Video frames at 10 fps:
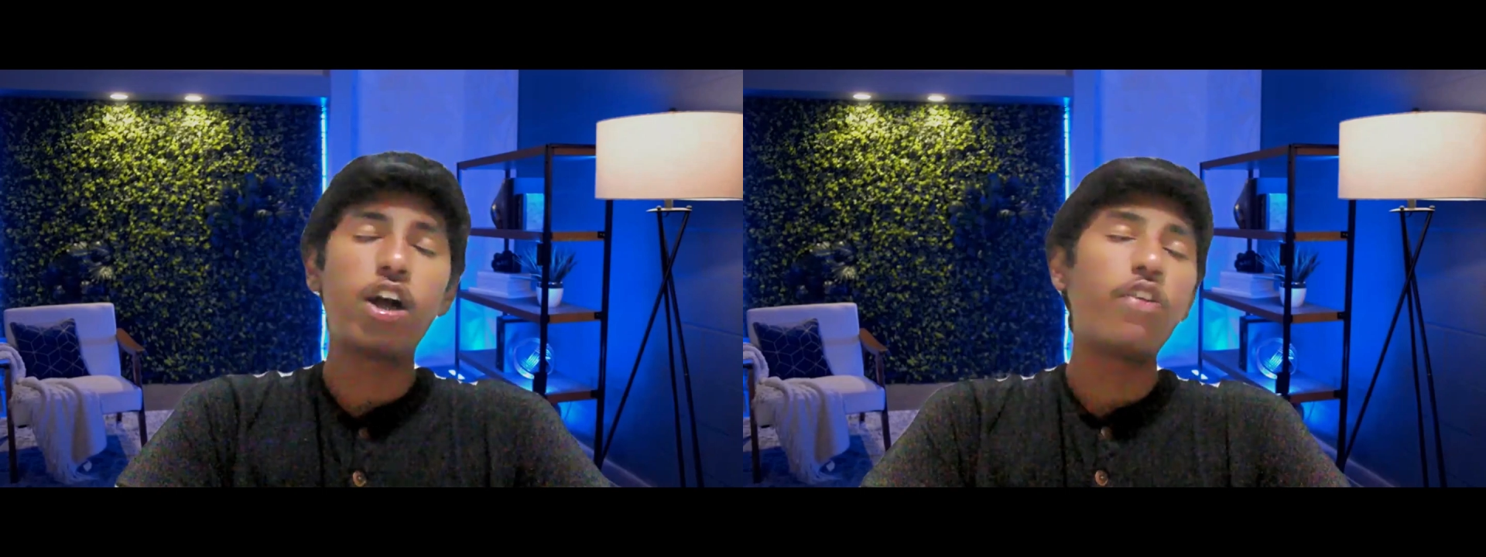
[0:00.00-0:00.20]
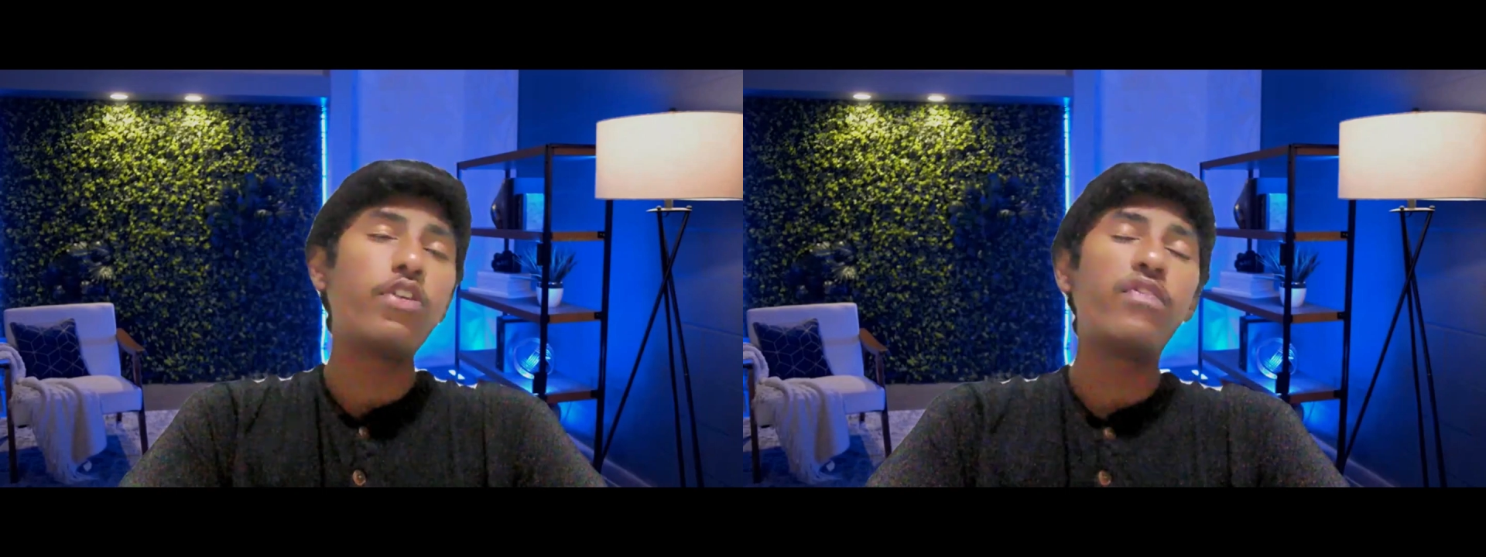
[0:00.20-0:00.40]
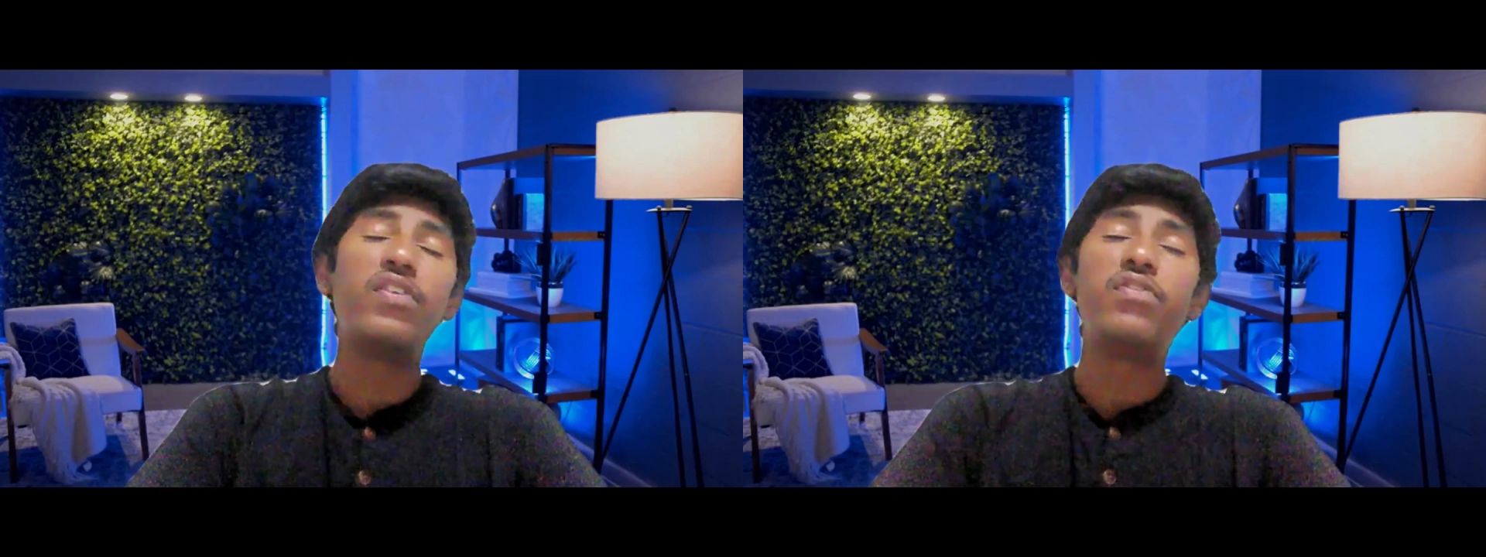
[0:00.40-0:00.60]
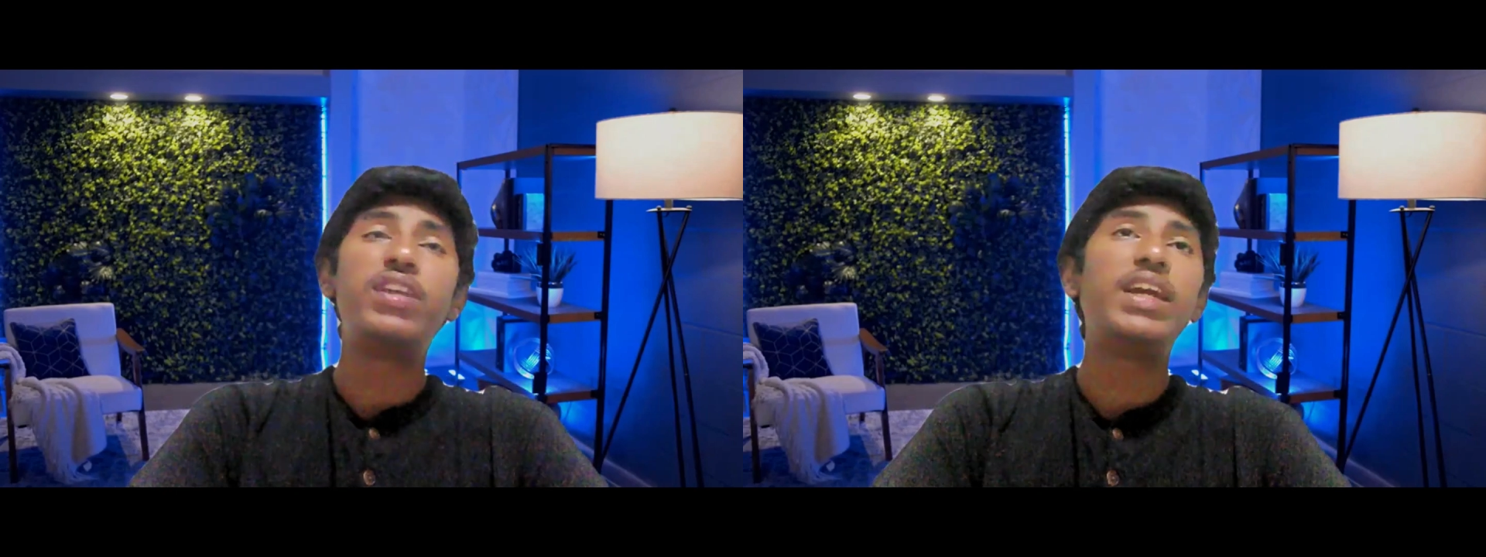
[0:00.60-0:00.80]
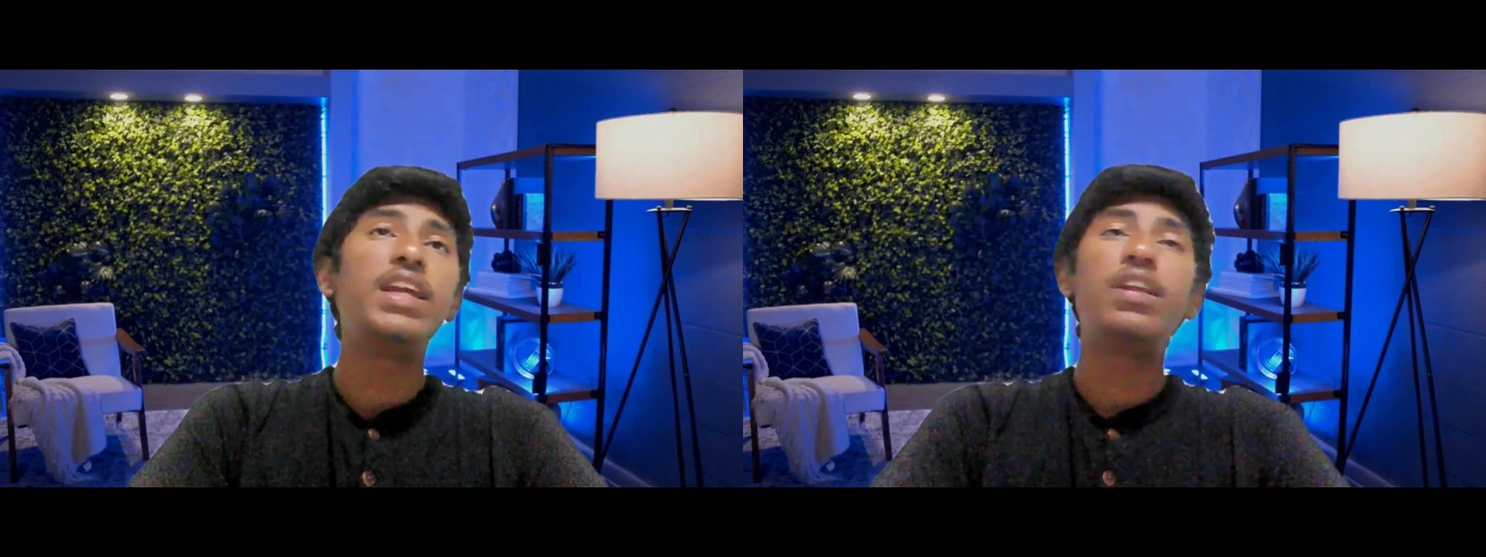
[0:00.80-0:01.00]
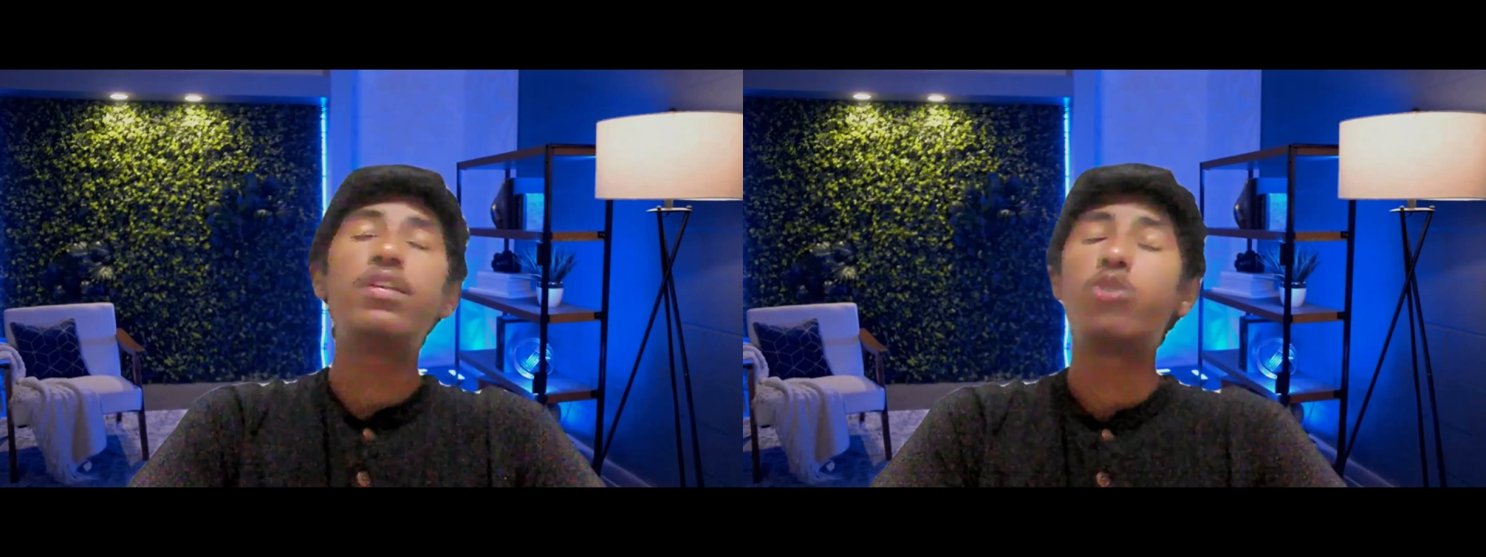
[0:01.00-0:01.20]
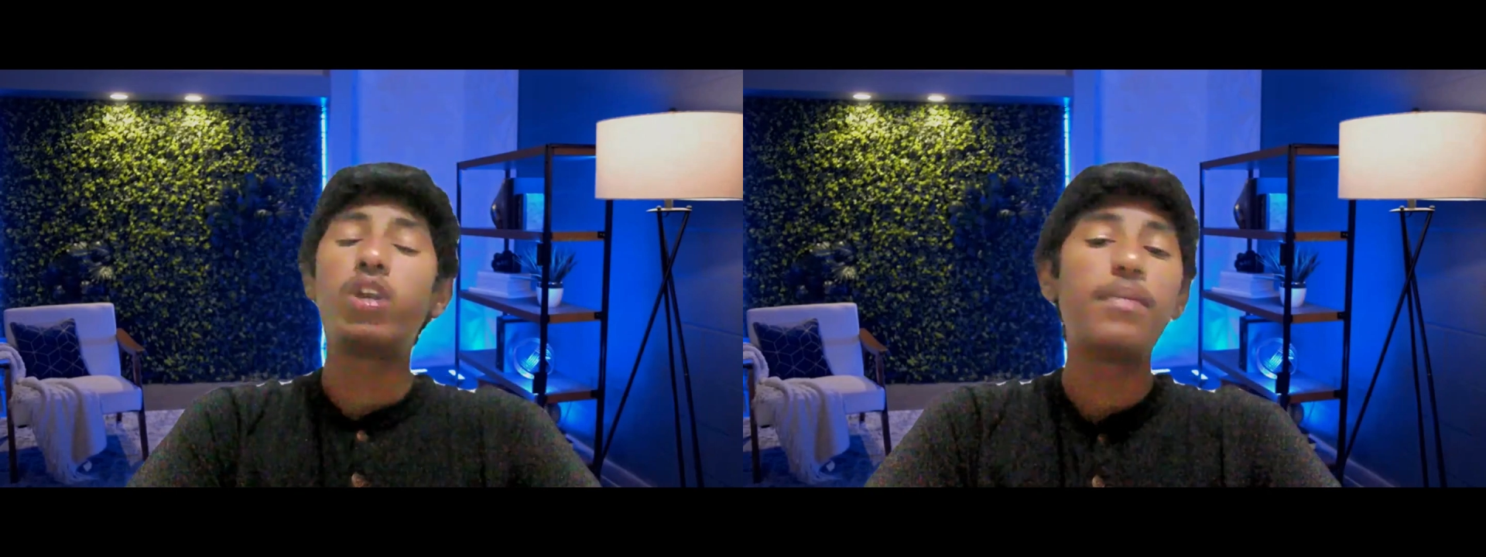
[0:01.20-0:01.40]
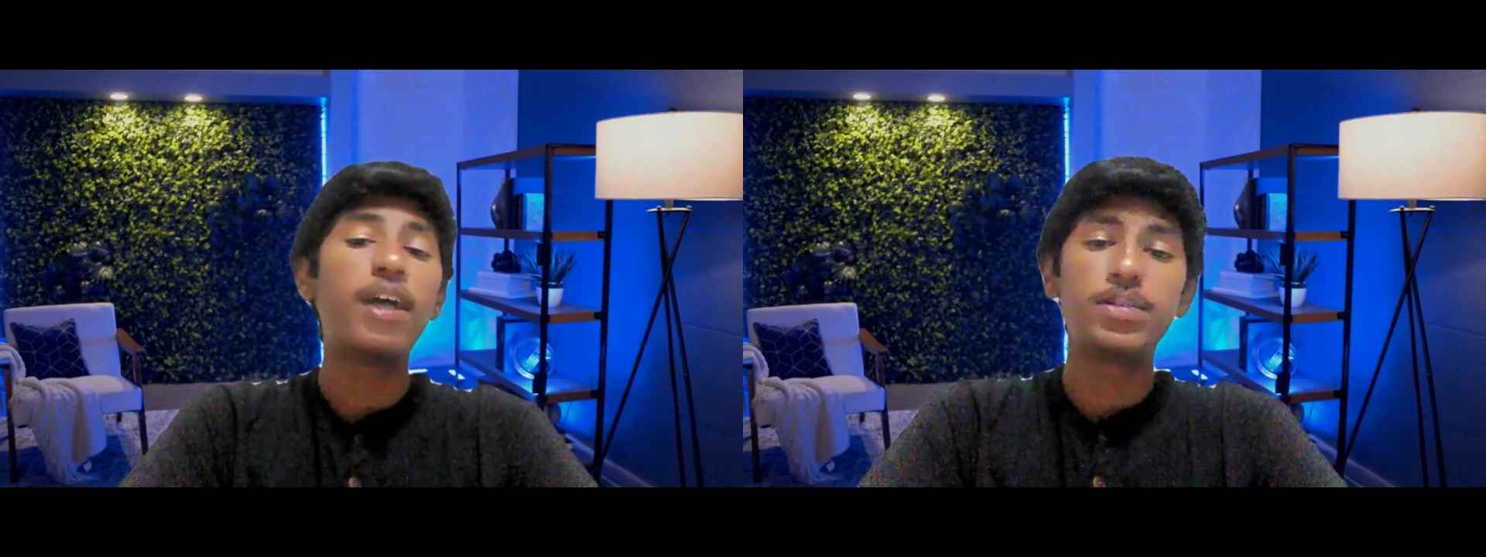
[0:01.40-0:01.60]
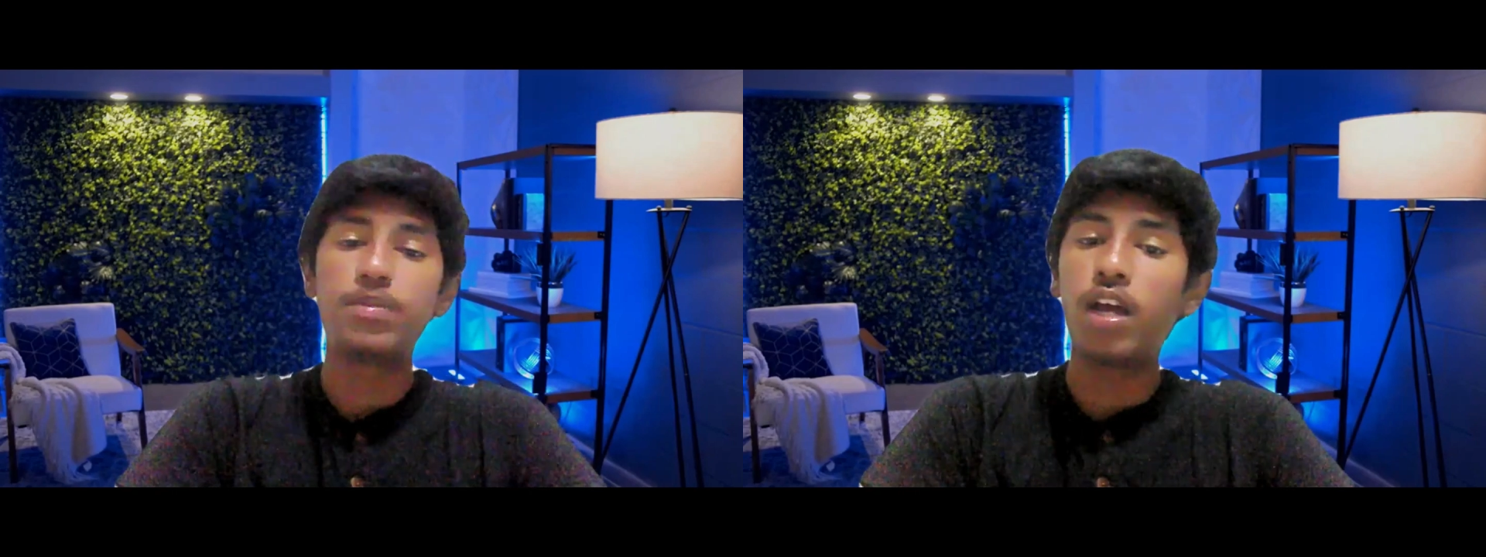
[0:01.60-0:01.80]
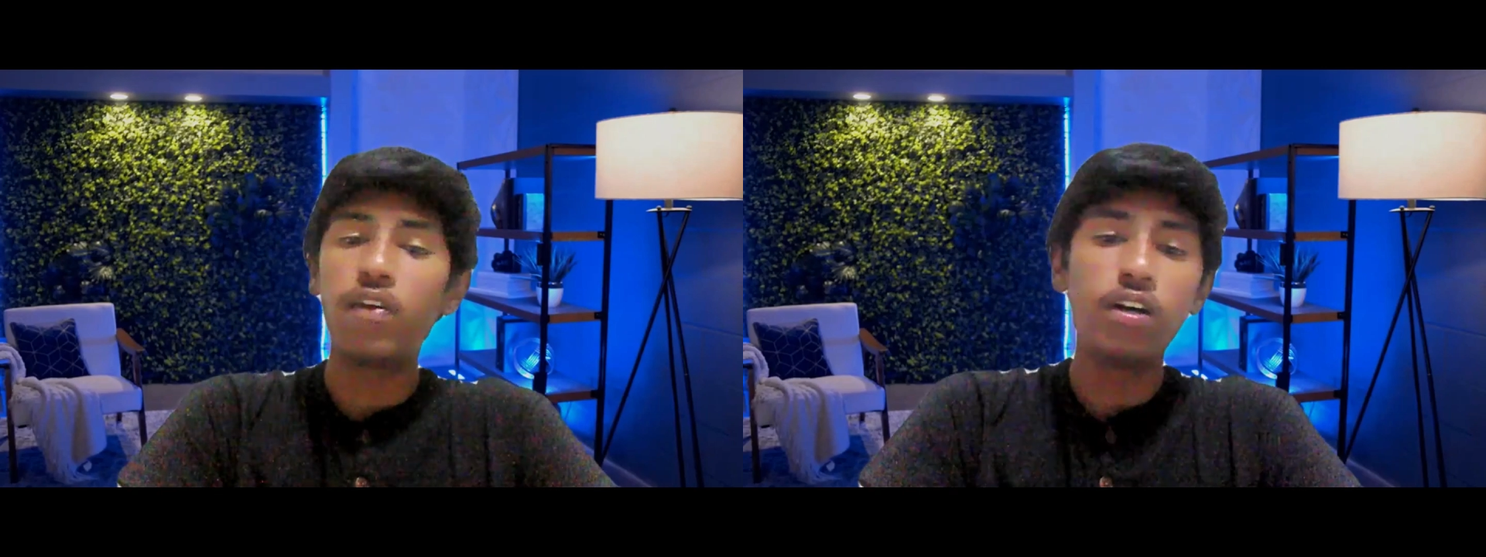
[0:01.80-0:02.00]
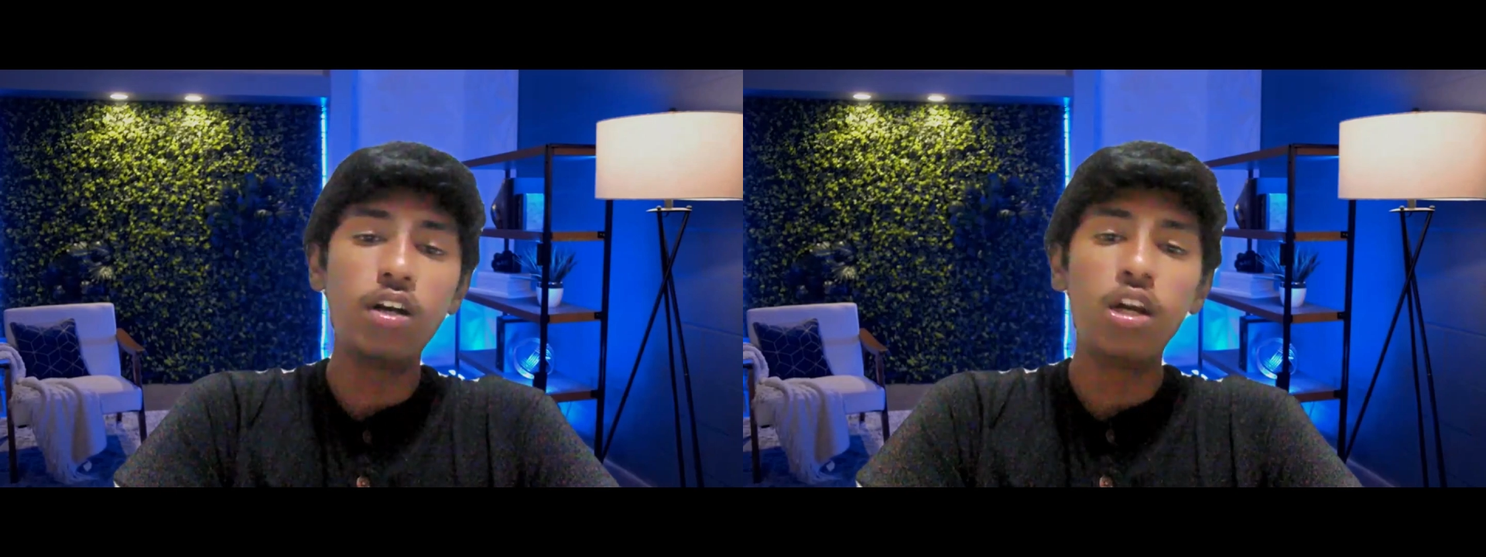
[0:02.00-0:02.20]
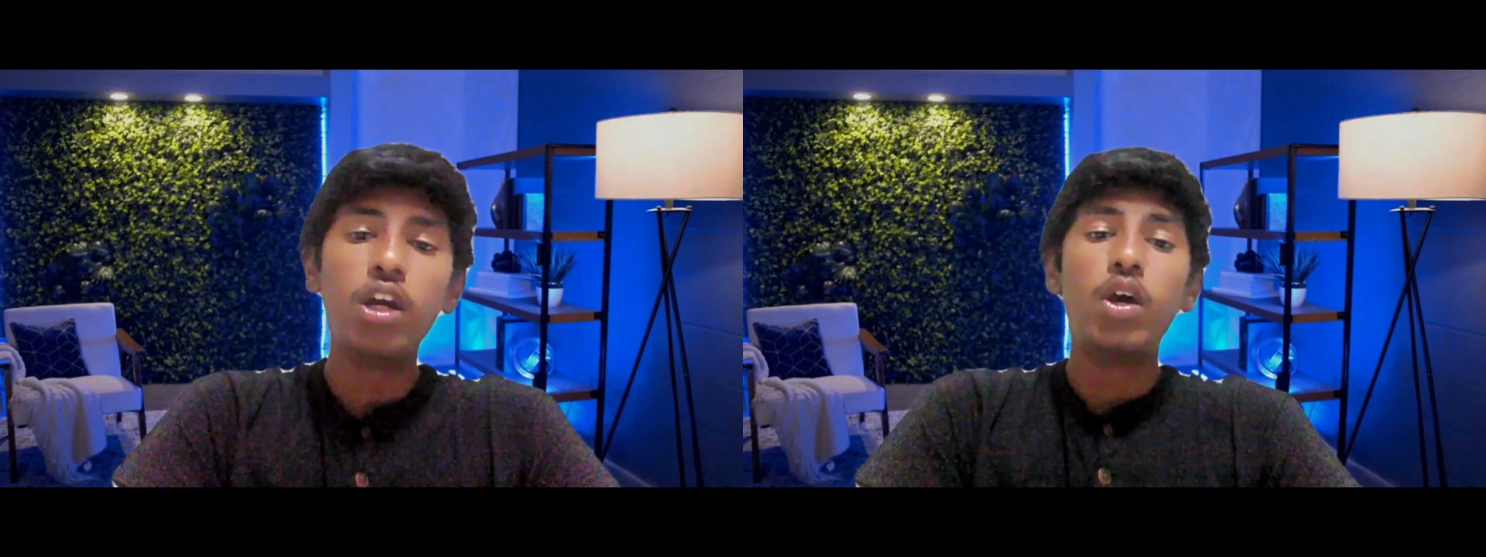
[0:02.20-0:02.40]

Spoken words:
under 15, 20 miles per hour